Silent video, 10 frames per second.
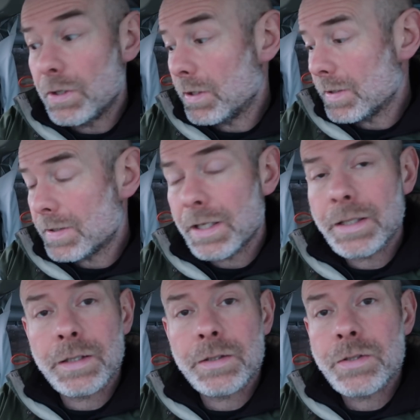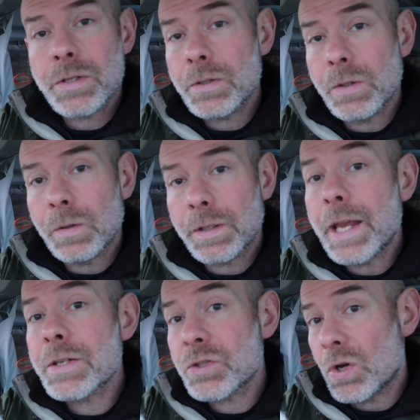You can see that Dougal
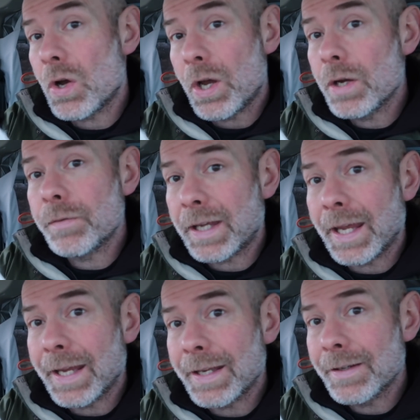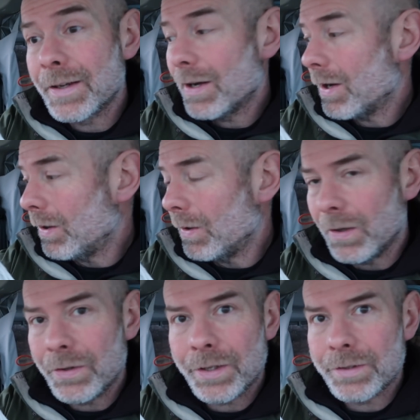is not over keen
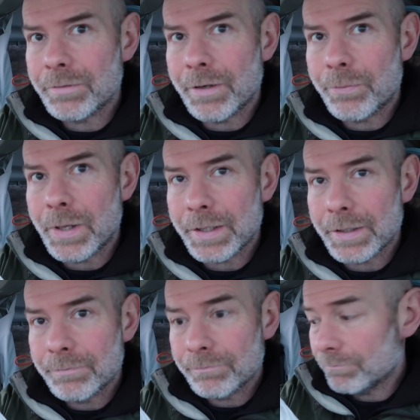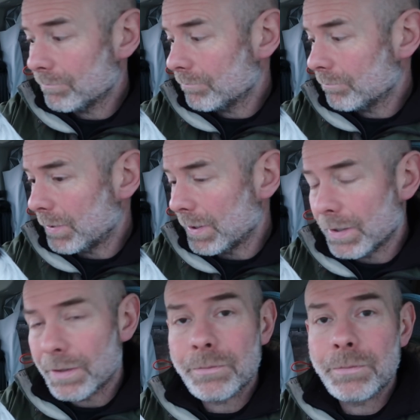on the rough weather,
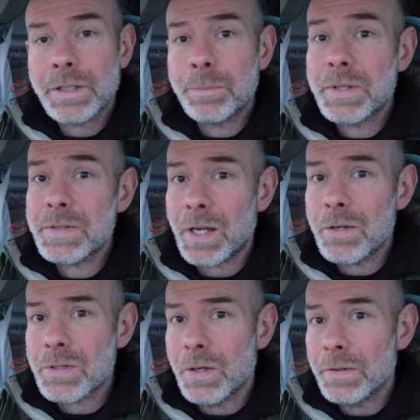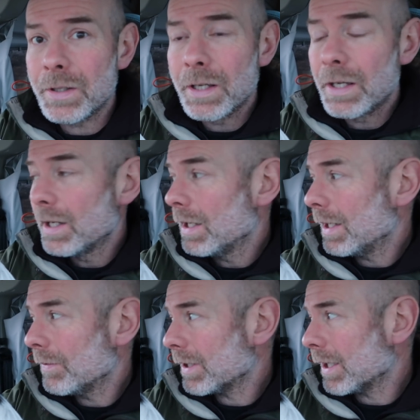but we're going to put his coat on
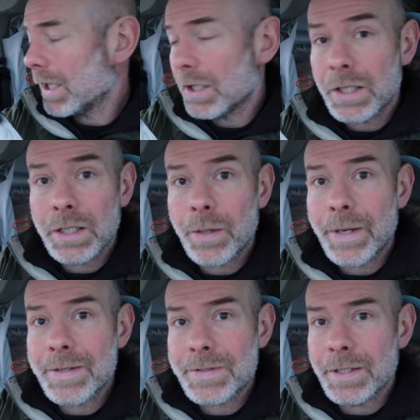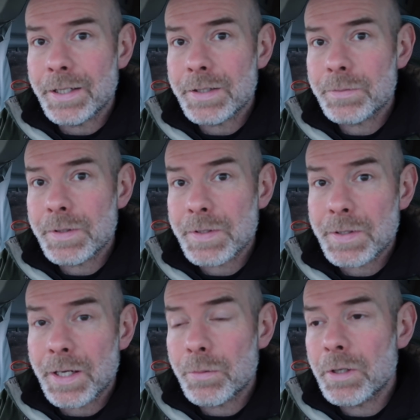and we're going to go outside. As I
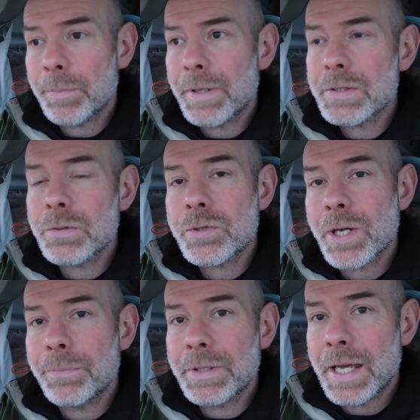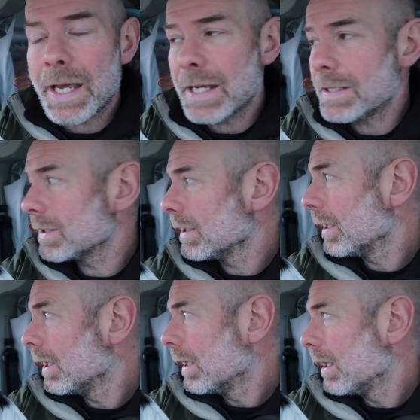say, we're at a place called Chumpin Head,
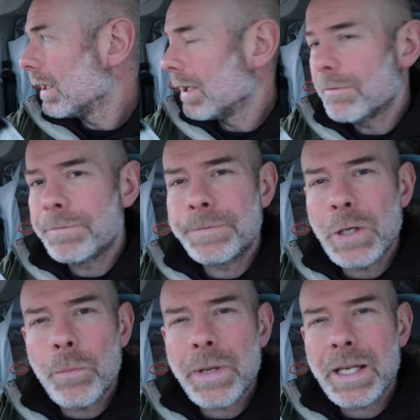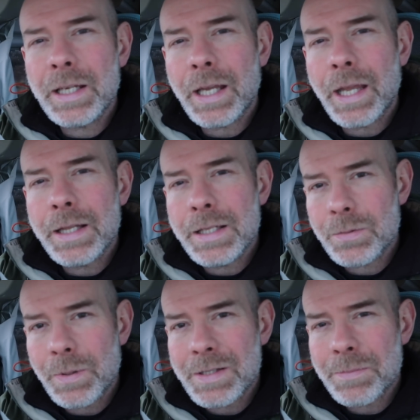filming in
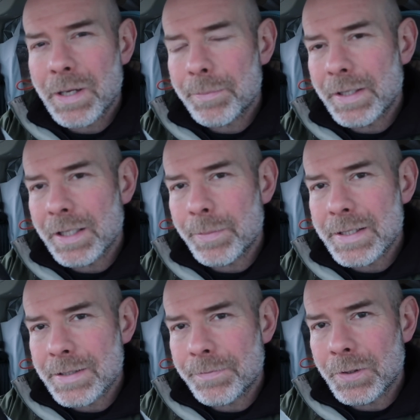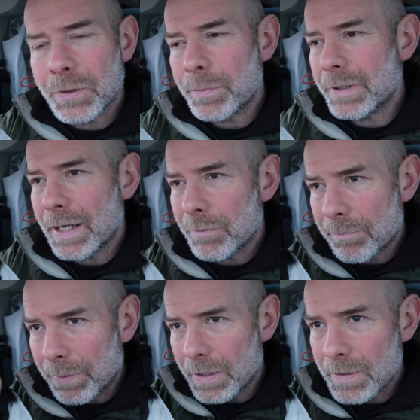this wind might be a little bit difficult, but now
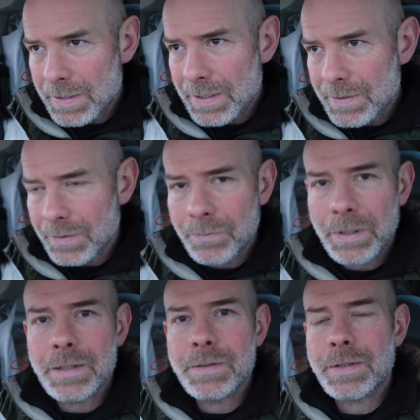we've parked into the wind,